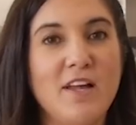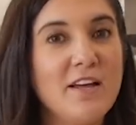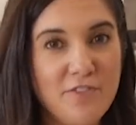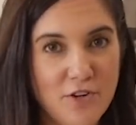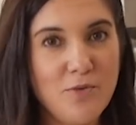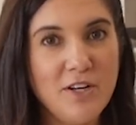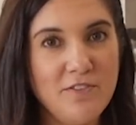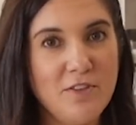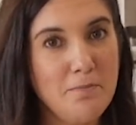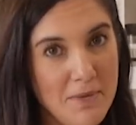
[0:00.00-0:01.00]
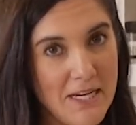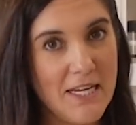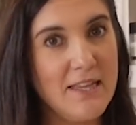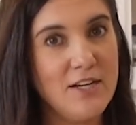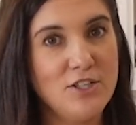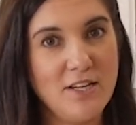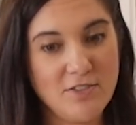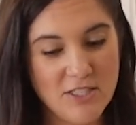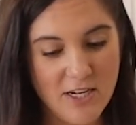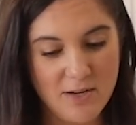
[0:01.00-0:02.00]
If you're one of the many that are
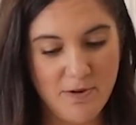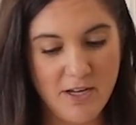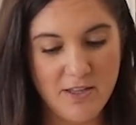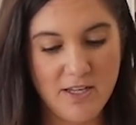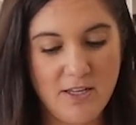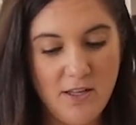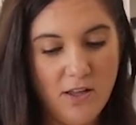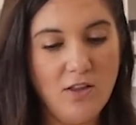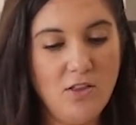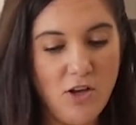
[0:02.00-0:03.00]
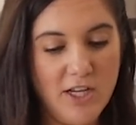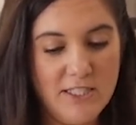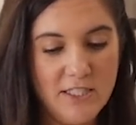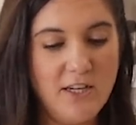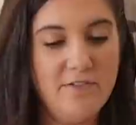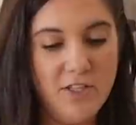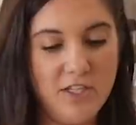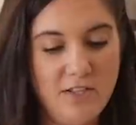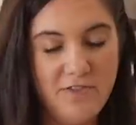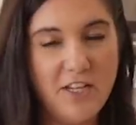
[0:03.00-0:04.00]
devastated by the loss of
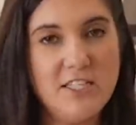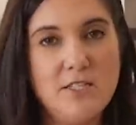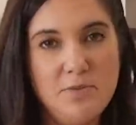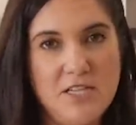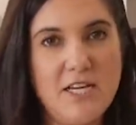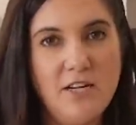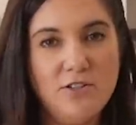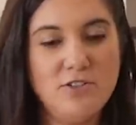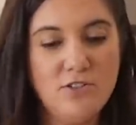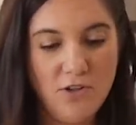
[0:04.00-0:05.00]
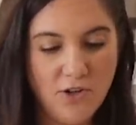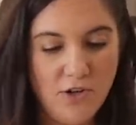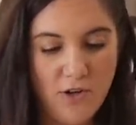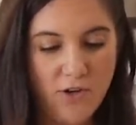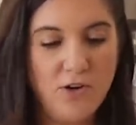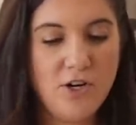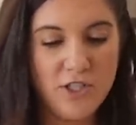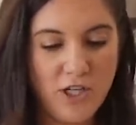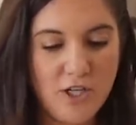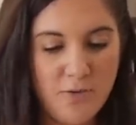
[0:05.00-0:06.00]
the Fiesta potatoes
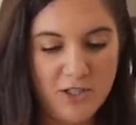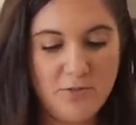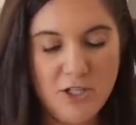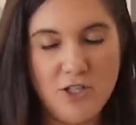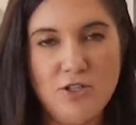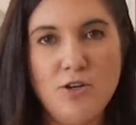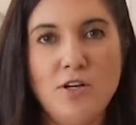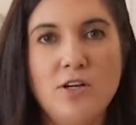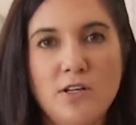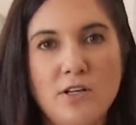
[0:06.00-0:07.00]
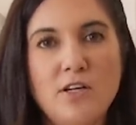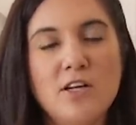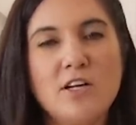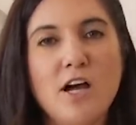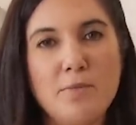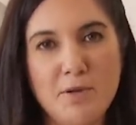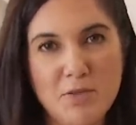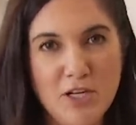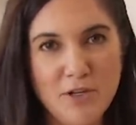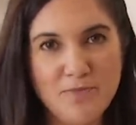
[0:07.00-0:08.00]
on Taco Bell's menu, comment
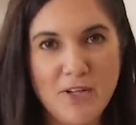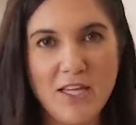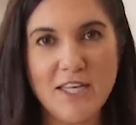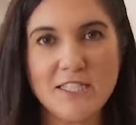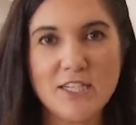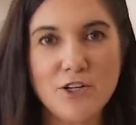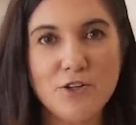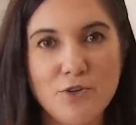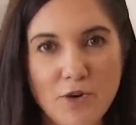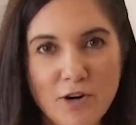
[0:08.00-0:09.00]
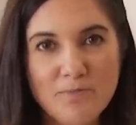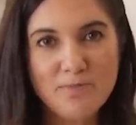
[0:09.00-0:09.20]
below. I'd like to know who you are.